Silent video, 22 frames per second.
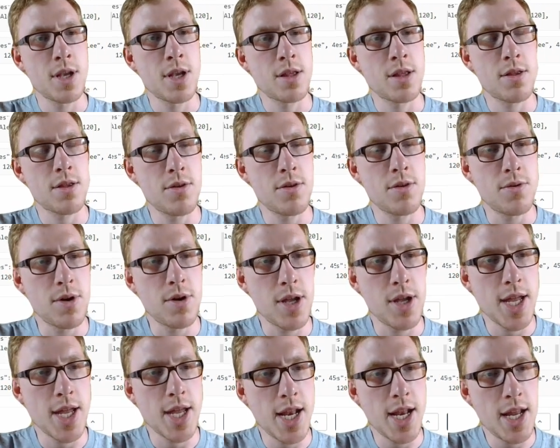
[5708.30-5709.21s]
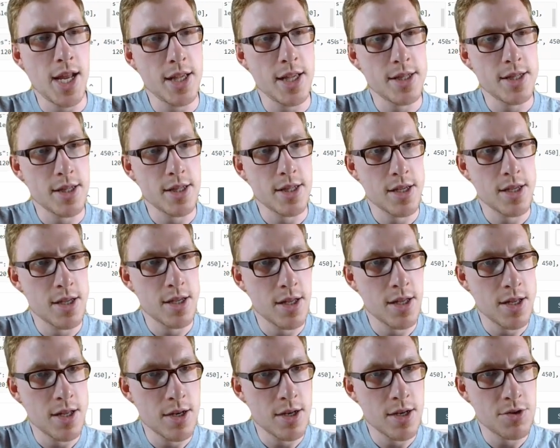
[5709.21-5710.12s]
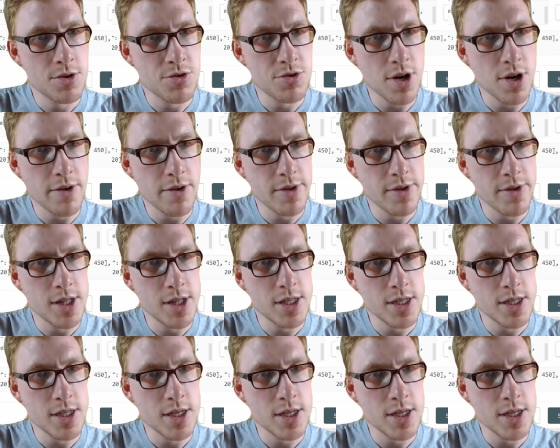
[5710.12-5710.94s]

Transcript: So Alice traveled